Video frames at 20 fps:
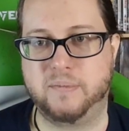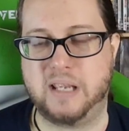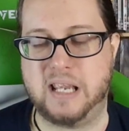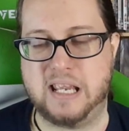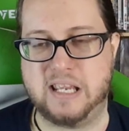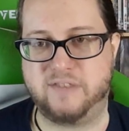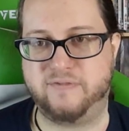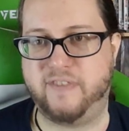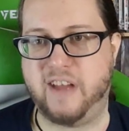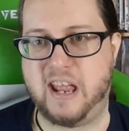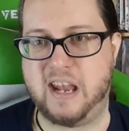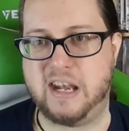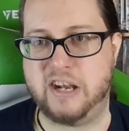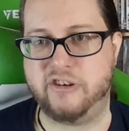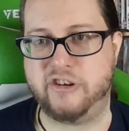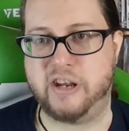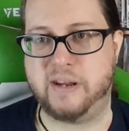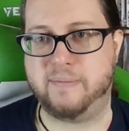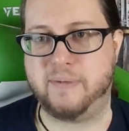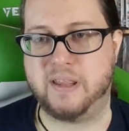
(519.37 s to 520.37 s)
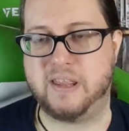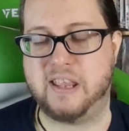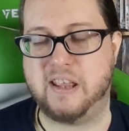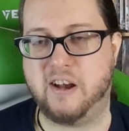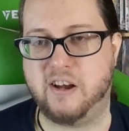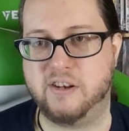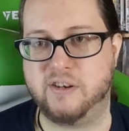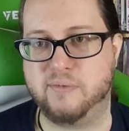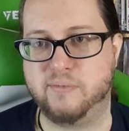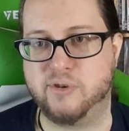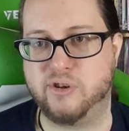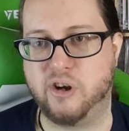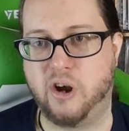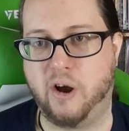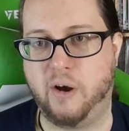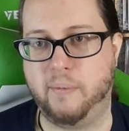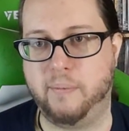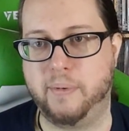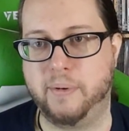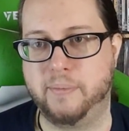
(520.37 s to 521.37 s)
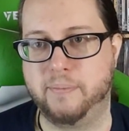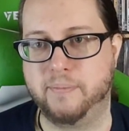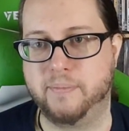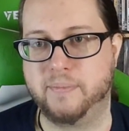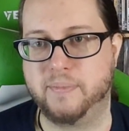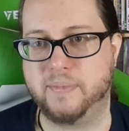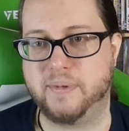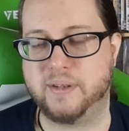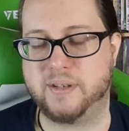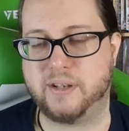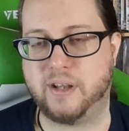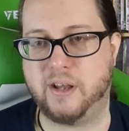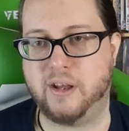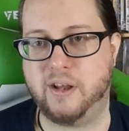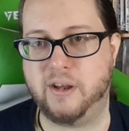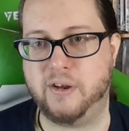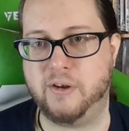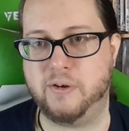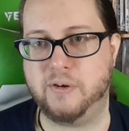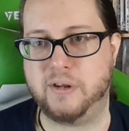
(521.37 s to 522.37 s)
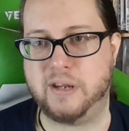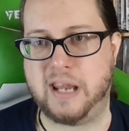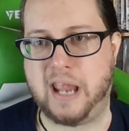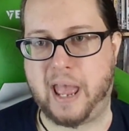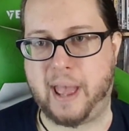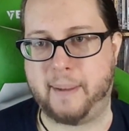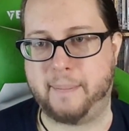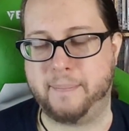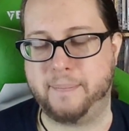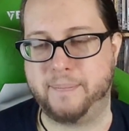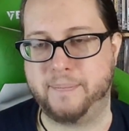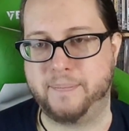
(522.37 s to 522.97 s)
It's fairly cheap in the item shop. So yeah.